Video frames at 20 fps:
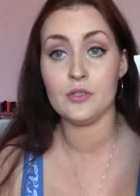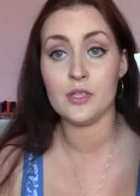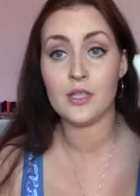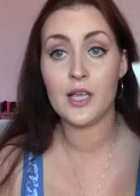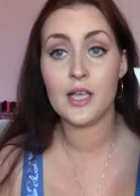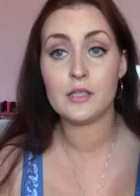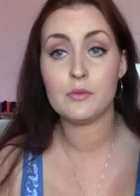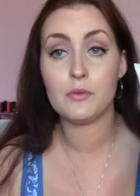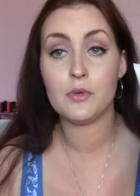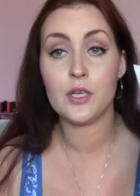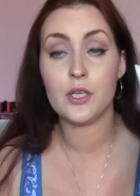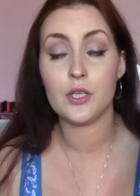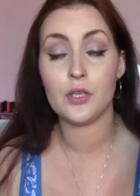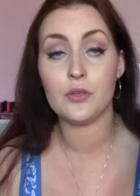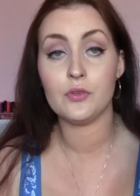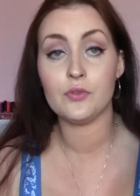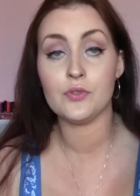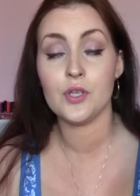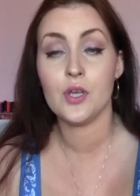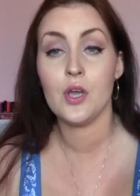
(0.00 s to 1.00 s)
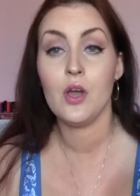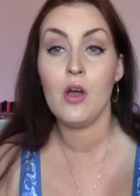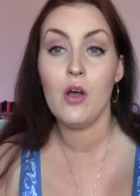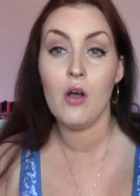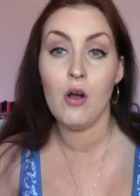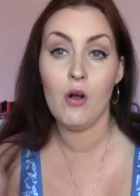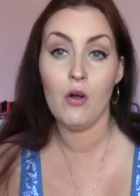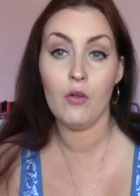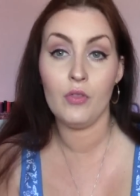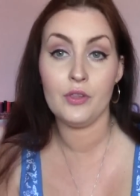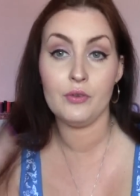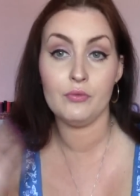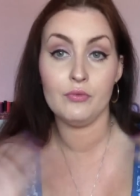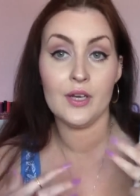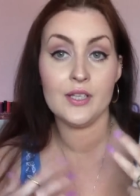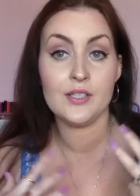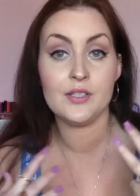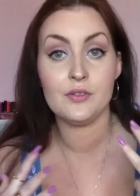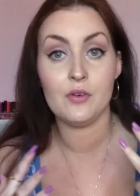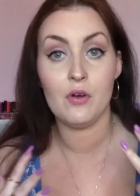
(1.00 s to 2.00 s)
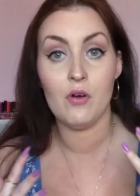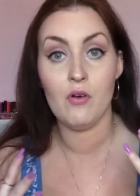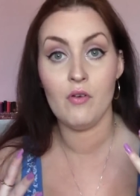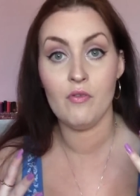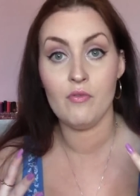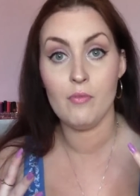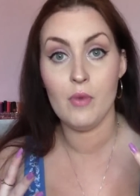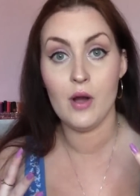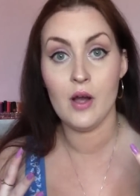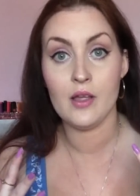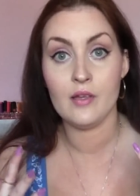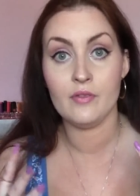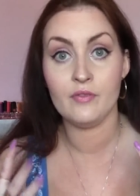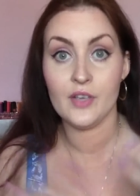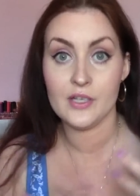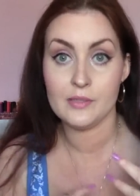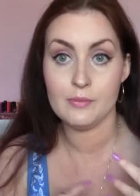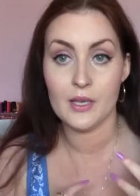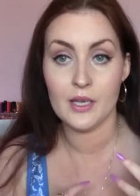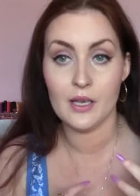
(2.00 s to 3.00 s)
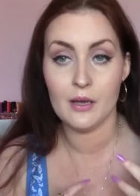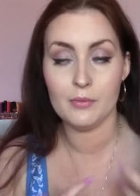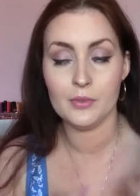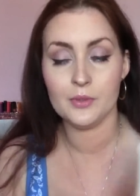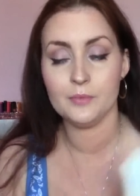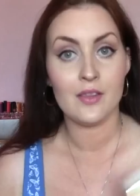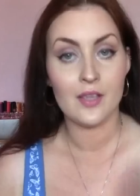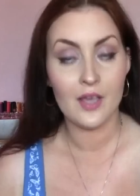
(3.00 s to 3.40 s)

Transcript: So that's what I use on the rest of my face makeup.